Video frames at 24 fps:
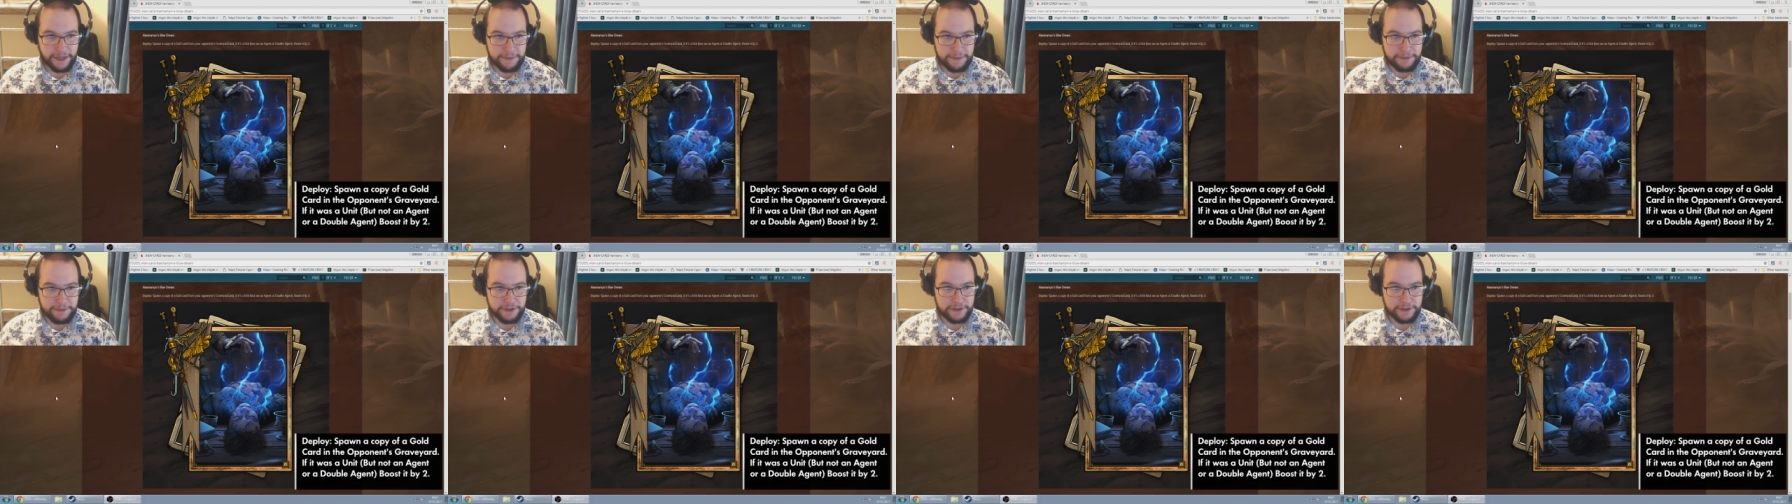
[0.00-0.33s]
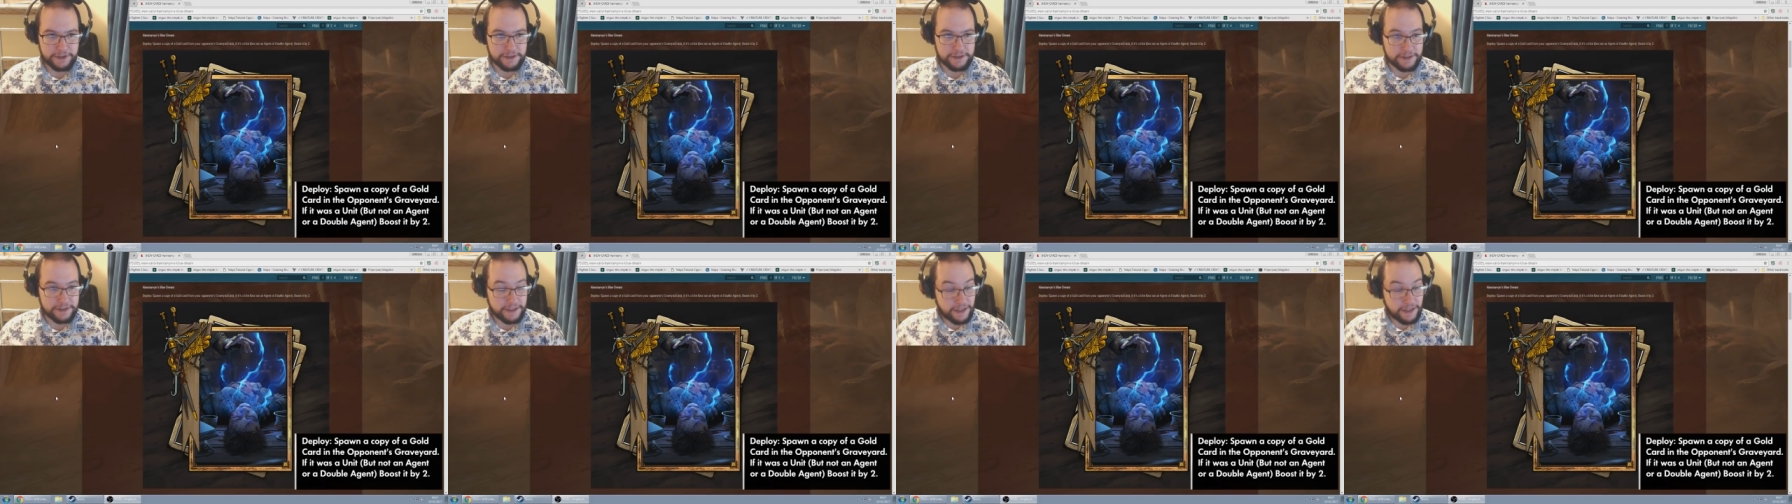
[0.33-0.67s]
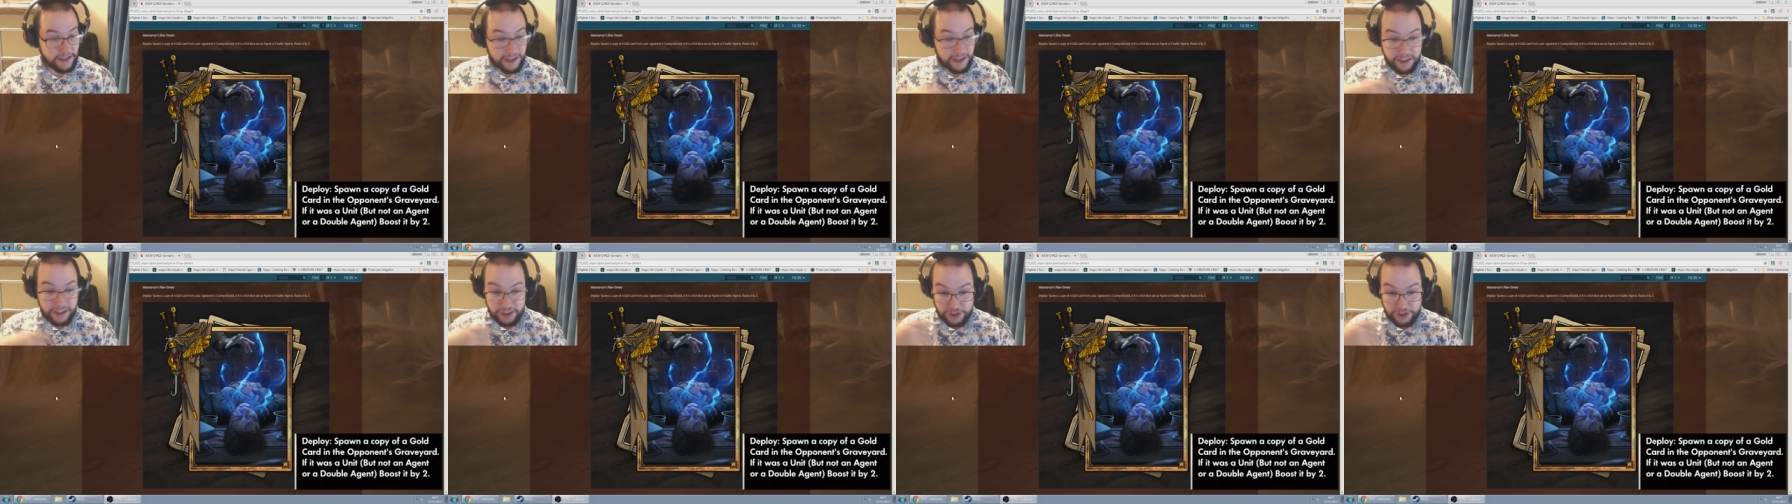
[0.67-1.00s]
because
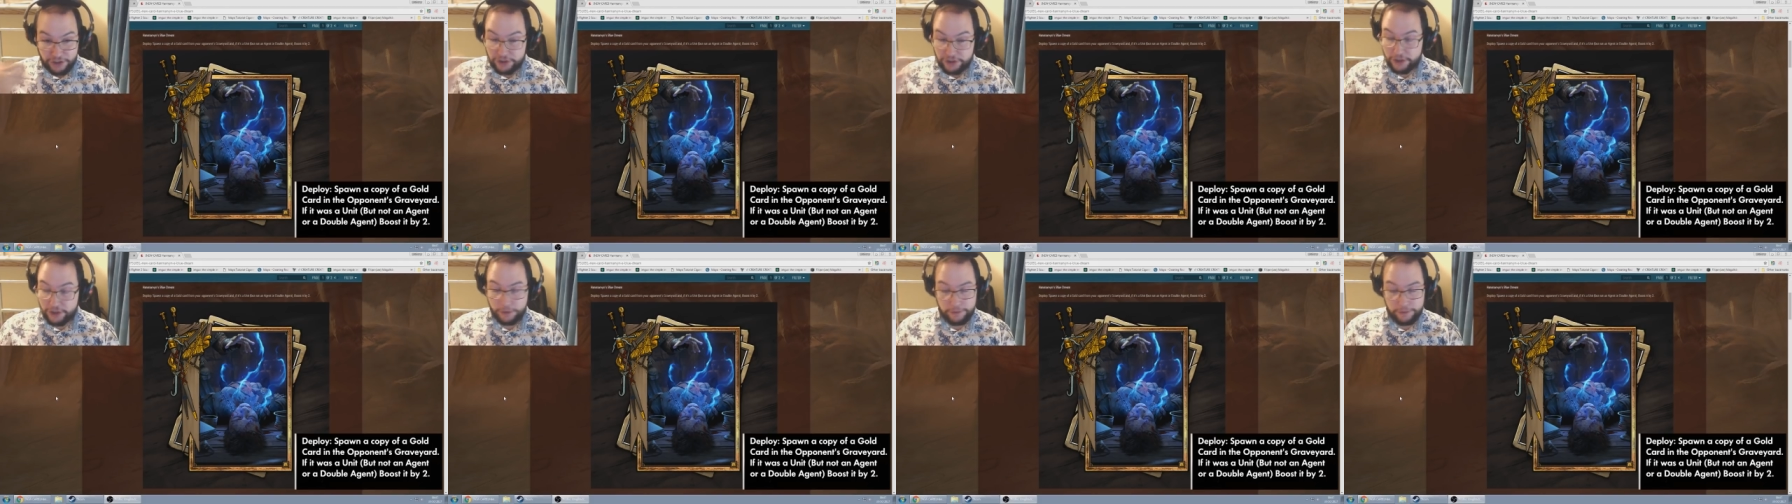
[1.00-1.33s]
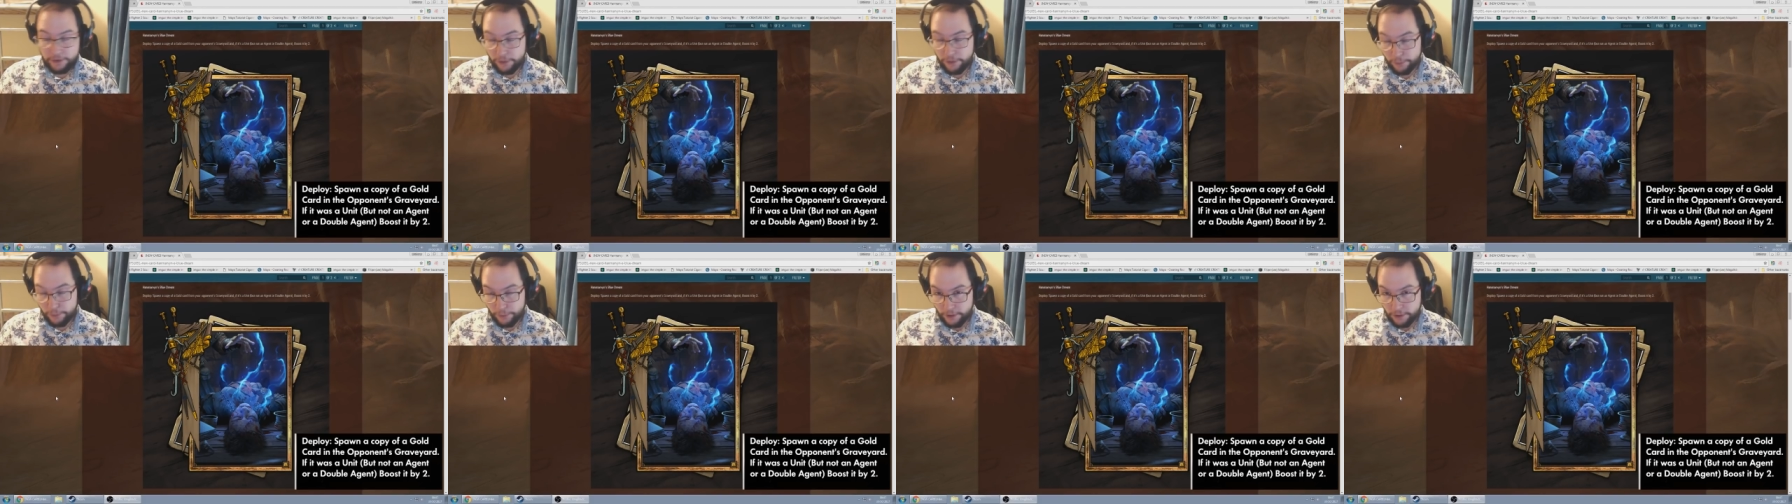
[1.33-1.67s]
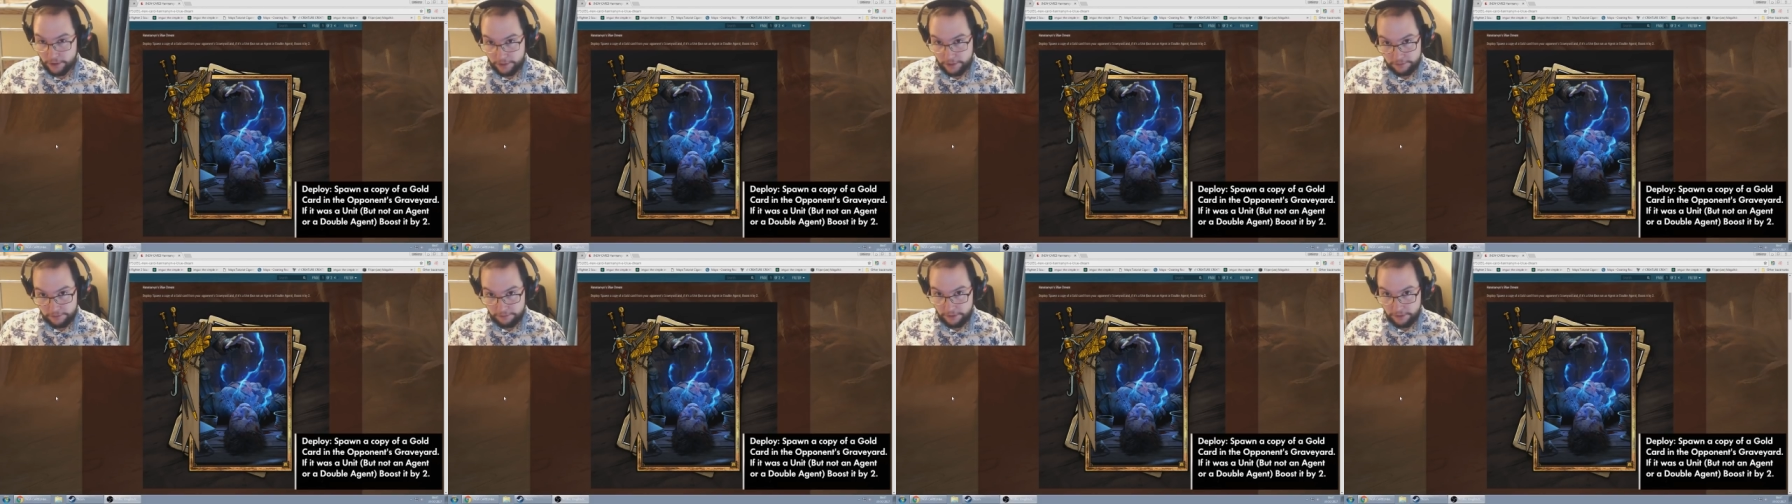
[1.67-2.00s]
you don't know what
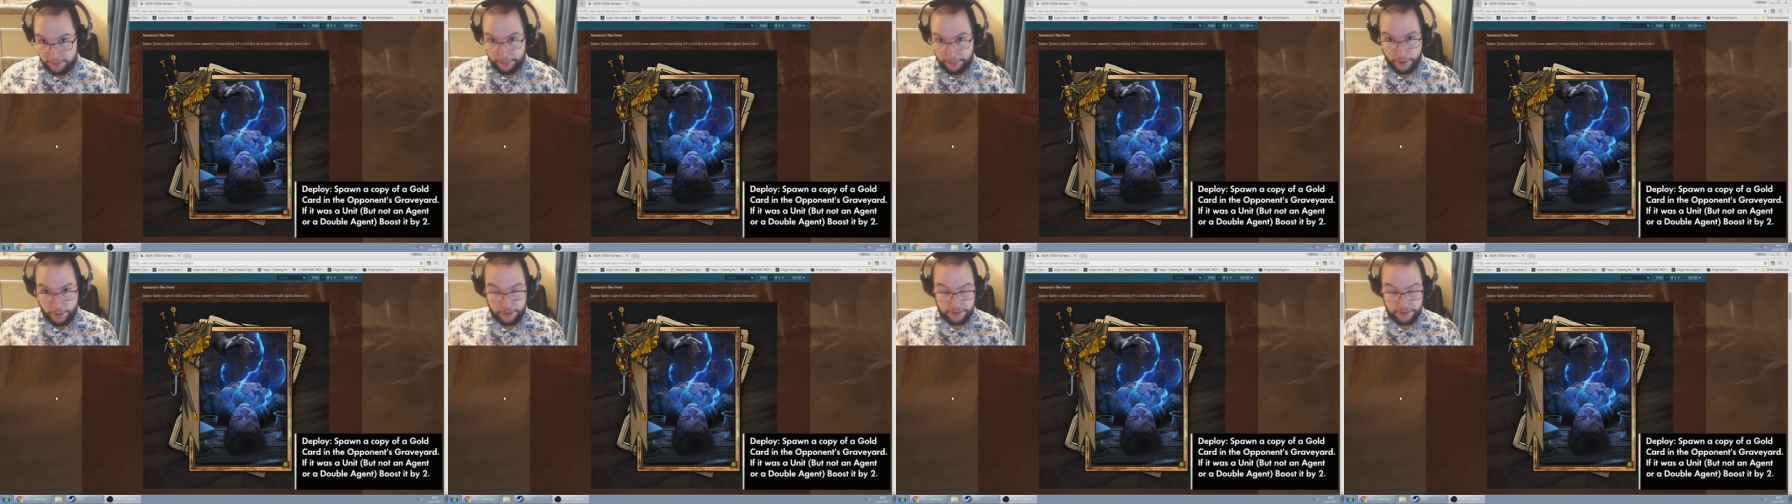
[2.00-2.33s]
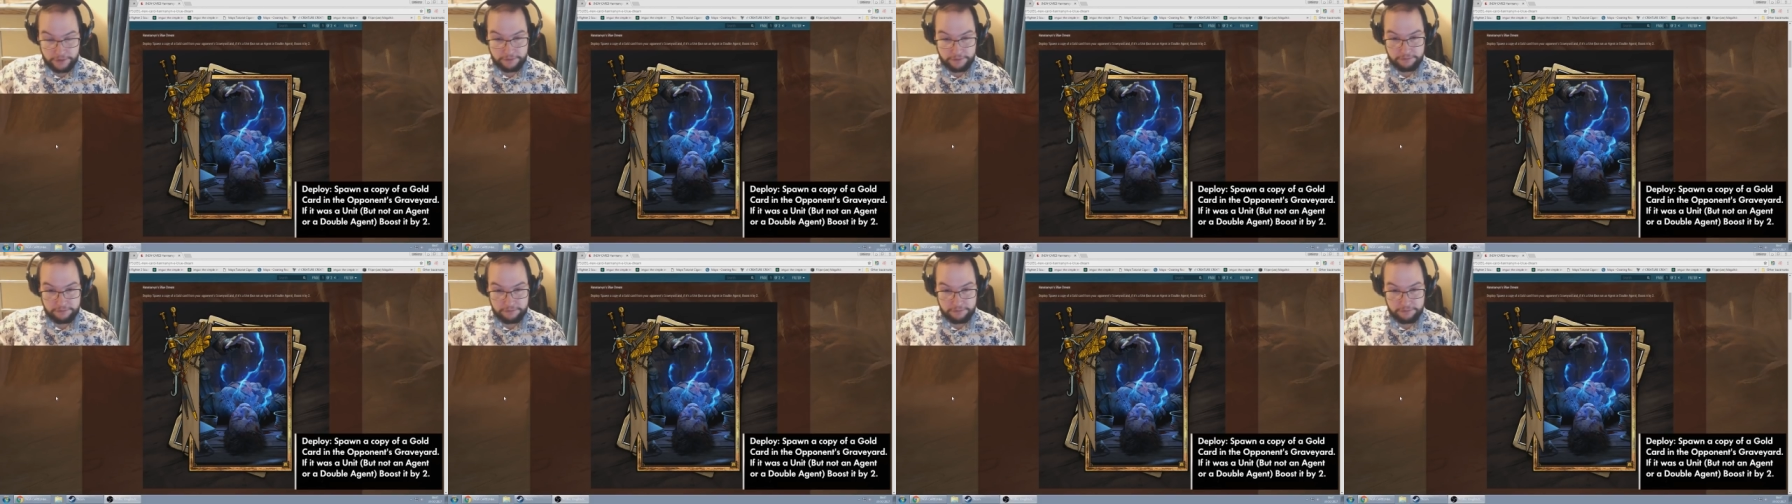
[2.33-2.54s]
opponent